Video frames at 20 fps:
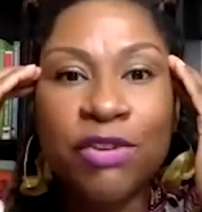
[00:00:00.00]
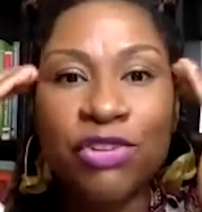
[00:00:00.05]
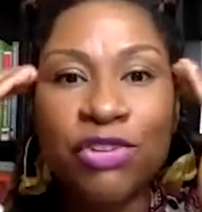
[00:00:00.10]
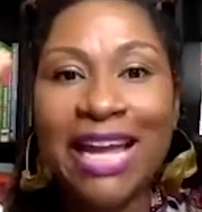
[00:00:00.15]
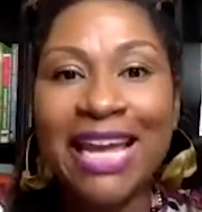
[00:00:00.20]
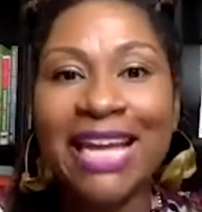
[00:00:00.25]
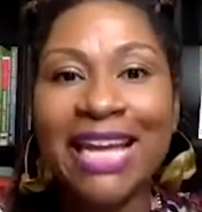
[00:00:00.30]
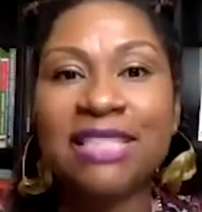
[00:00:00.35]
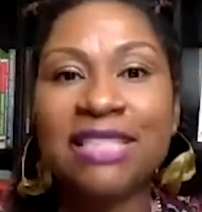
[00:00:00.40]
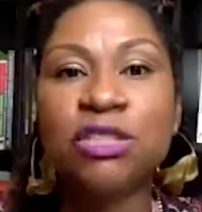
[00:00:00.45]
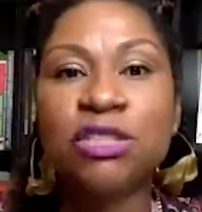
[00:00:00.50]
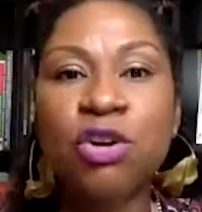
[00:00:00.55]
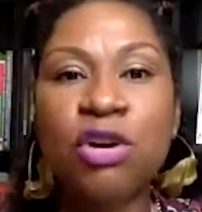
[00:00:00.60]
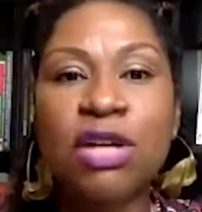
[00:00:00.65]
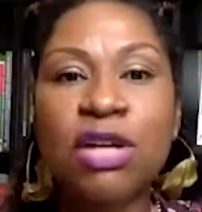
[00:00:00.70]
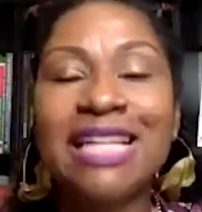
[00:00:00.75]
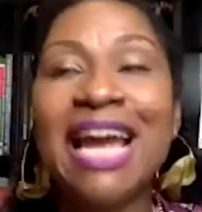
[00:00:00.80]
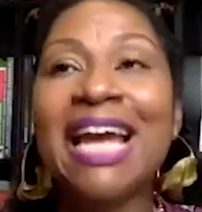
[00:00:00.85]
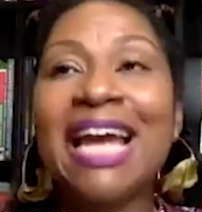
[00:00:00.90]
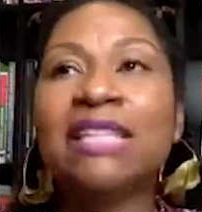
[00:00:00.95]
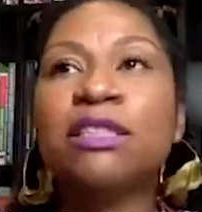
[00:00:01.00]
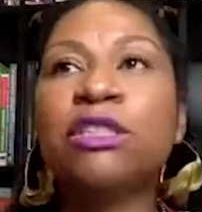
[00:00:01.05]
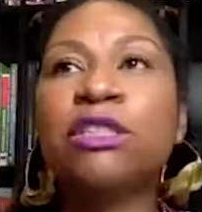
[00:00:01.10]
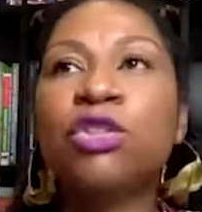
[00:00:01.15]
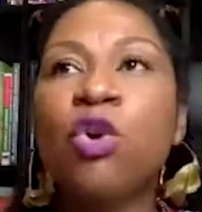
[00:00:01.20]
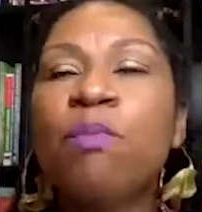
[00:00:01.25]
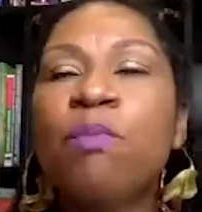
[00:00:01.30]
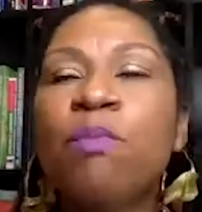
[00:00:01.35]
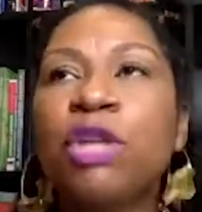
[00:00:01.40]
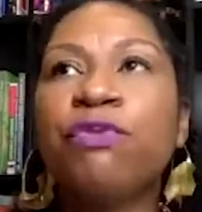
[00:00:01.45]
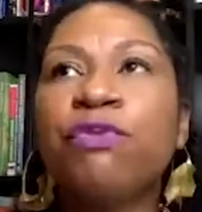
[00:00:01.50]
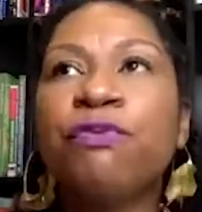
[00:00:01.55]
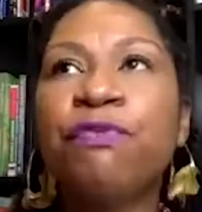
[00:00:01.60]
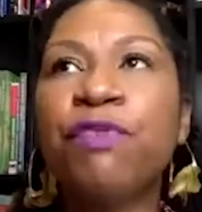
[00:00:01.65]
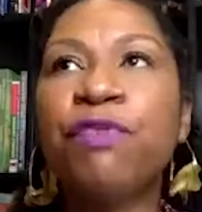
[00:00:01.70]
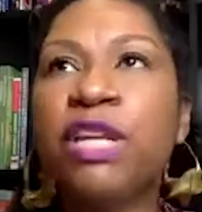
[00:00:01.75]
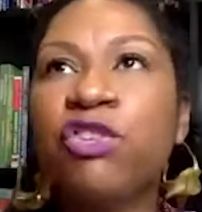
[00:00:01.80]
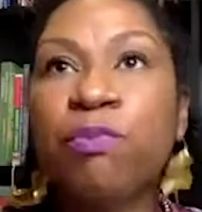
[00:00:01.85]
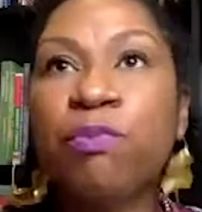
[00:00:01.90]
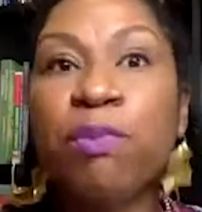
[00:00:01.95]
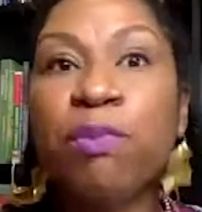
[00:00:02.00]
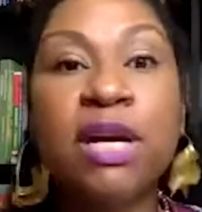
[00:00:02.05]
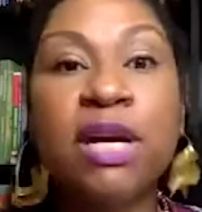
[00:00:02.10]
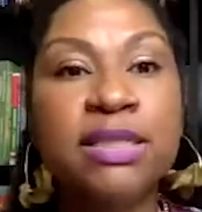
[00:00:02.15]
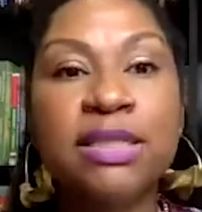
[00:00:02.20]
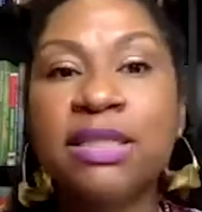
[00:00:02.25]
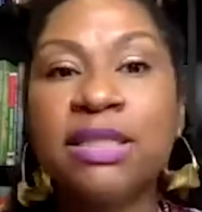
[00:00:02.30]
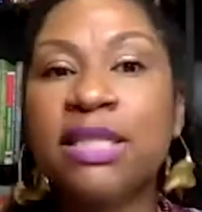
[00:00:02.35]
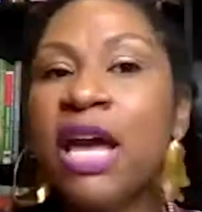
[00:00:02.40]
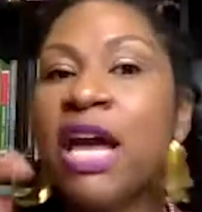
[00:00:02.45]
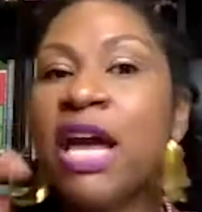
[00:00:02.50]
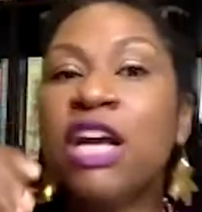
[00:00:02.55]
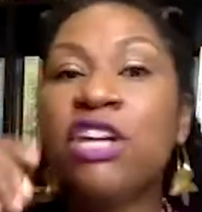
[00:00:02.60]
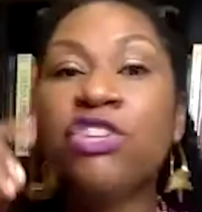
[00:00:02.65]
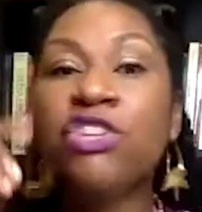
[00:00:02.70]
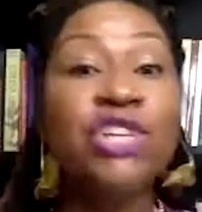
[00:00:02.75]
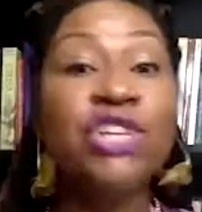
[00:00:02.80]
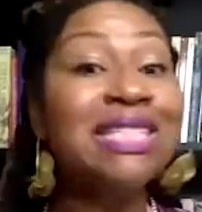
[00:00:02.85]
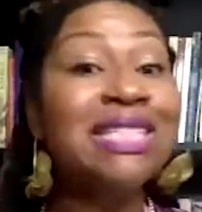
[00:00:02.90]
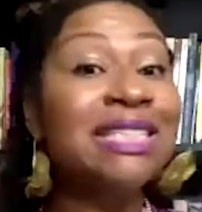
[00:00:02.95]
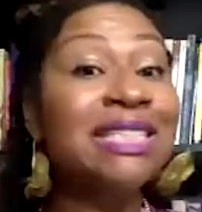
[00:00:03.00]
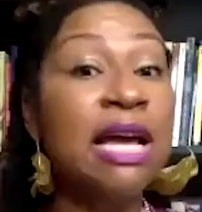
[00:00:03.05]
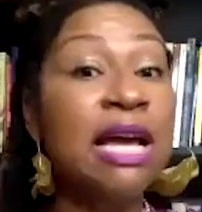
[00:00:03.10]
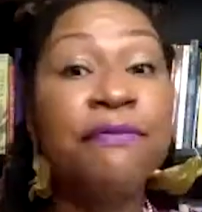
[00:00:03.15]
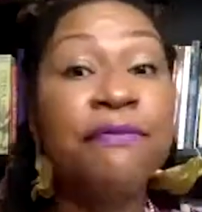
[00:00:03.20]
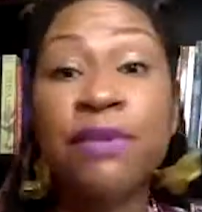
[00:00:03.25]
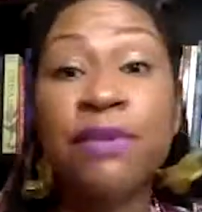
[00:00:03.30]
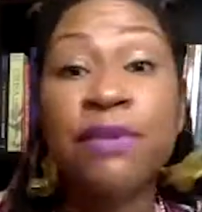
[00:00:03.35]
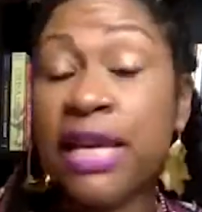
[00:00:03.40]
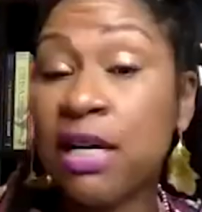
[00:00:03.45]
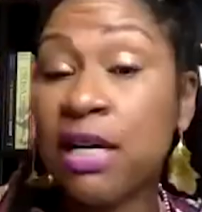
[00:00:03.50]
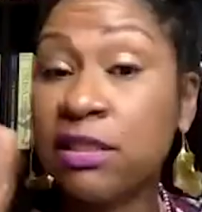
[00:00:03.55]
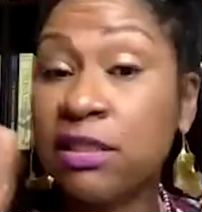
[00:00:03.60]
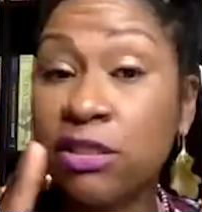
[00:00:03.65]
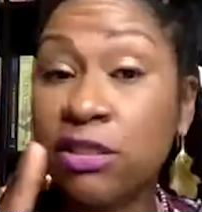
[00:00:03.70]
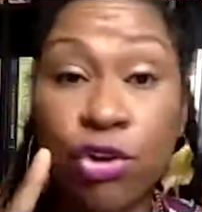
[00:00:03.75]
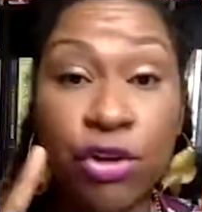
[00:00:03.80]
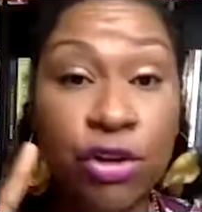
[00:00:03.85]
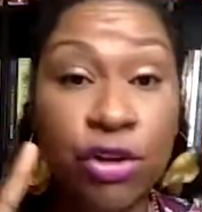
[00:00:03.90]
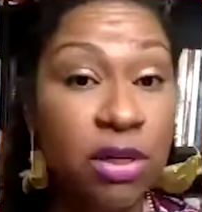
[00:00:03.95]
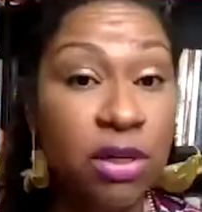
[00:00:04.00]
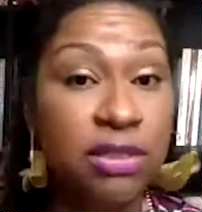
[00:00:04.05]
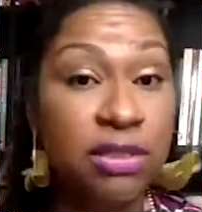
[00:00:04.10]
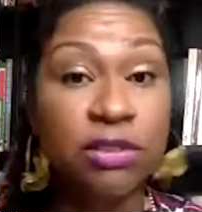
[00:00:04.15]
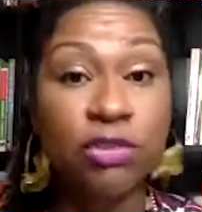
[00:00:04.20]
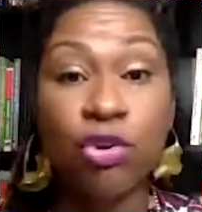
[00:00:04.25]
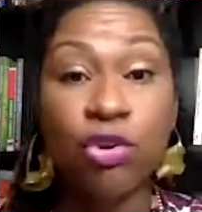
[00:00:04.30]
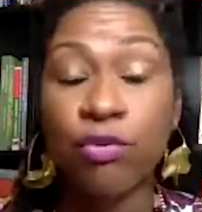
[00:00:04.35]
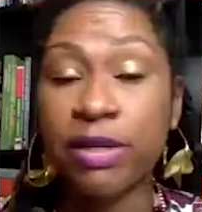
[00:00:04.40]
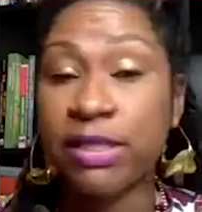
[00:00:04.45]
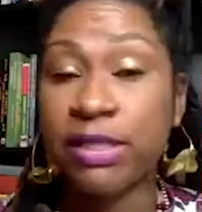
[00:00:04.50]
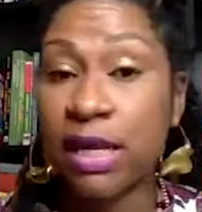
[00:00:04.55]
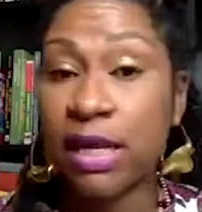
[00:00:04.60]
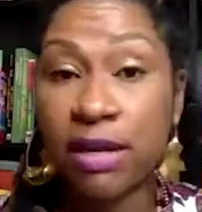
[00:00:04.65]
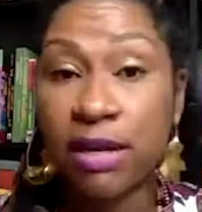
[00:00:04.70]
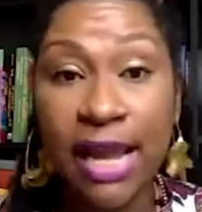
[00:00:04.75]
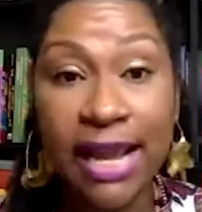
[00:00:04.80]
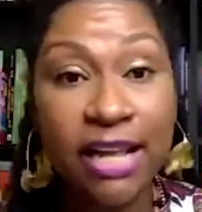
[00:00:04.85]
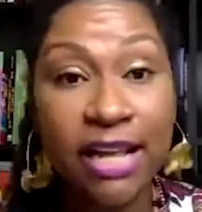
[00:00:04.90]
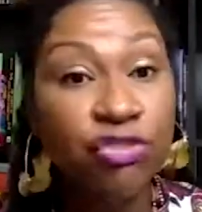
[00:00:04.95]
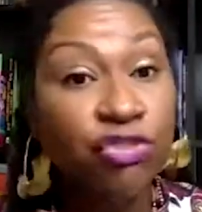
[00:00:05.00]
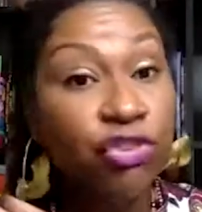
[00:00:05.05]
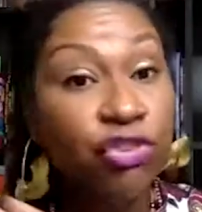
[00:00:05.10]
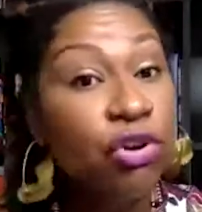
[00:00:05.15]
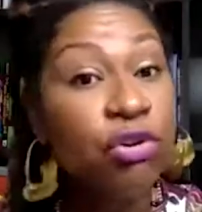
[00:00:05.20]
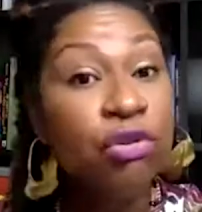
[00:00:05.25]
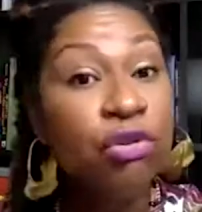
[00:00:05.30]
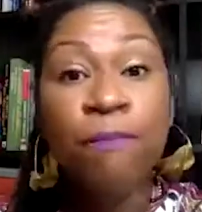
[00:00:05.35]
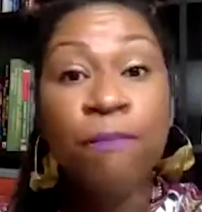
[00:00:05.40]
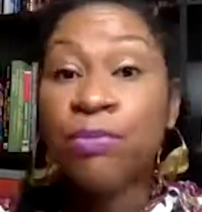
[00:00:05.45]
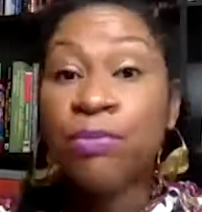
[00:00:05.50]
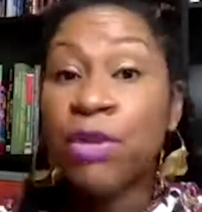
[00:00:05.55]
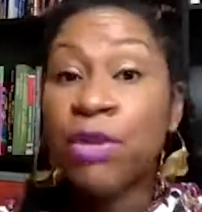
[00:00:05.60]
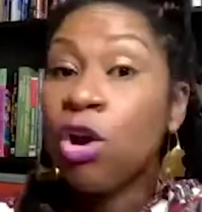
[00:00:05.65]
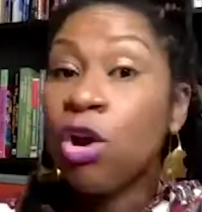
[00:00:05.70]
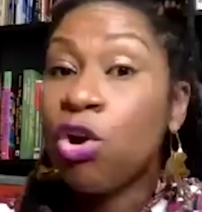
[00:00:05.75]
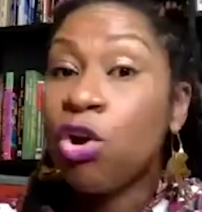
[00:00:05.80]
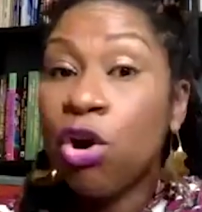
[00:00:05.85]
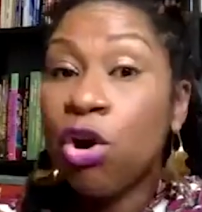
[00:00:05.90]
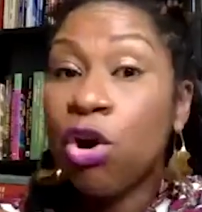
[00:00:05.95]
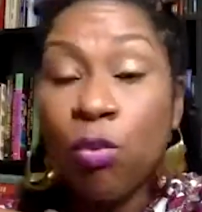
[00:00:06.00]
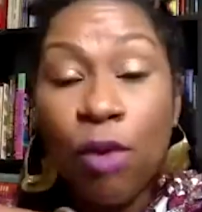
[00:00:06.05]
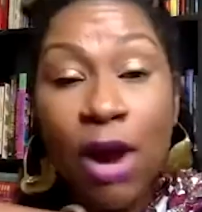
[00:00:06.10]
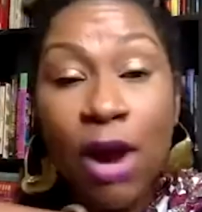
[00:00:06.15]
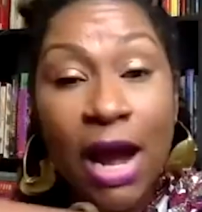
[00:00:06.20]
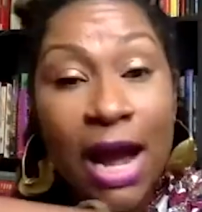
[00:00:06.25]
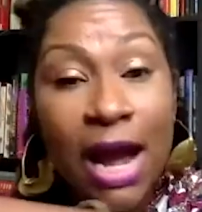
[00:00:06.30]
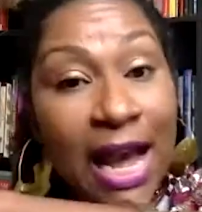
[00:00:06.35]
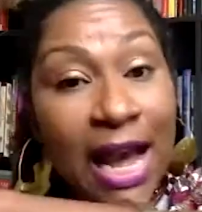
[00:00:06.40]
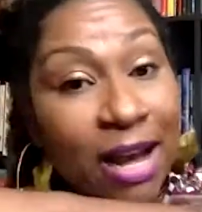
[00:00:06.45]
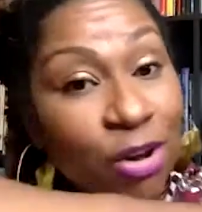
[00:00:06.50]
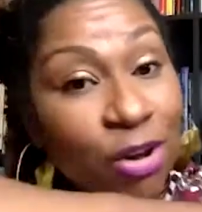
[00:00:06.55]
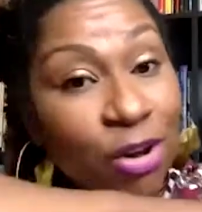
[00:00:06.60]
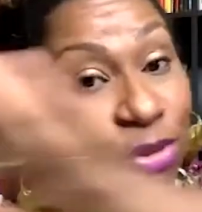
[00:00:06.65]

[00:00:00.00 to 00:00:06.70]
Like it's so because I had so much footage because she's definitely a circular storyteller. Like she'll mm-hmm. go around